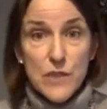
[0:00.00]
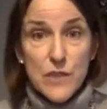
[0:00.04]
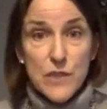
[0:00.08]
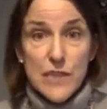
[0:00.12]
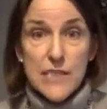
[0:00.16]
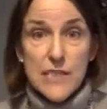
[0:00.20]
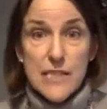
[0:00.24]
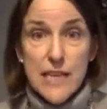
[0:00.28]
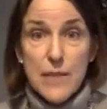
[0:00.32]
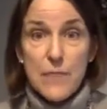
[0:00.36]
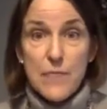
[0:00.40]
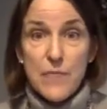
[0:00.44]

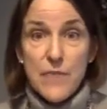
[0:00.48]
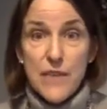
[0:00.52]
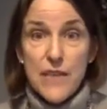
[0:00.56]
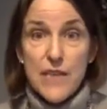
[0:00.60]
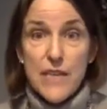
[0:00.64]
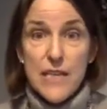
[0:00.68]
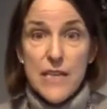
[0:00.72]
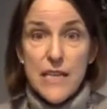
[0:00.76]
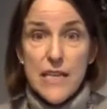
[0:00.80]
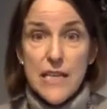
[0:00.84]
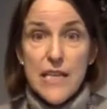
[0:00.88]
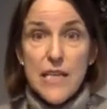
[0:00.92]
except that
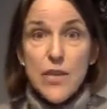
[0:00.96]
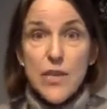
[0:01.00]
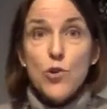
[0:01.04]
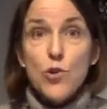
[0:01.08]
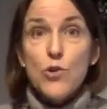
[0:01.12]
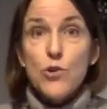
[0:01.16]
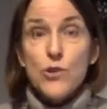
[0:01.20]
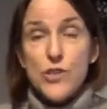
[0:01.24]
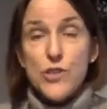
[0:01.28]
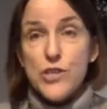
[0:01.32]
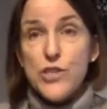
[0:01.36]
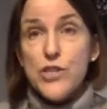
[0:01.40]
he
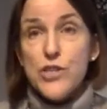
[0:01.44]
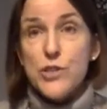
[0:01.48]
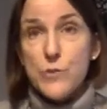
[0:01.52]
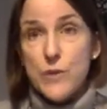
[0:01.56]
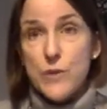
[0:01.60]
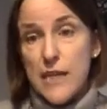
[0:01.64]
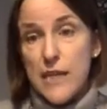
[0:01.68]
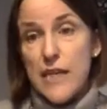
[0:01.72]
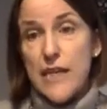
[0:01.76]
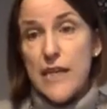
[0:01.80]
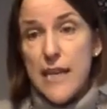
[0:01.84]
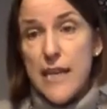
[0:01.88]
couldn't do
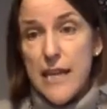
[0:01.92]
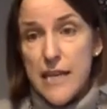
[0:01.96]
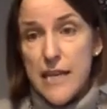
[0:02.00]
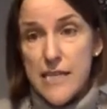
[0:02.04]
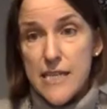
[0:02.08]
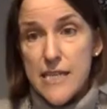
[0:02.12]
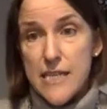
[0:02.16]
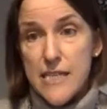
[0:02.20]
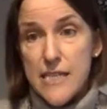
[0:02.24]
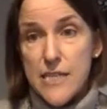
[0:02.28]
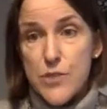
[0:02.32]
it unaided.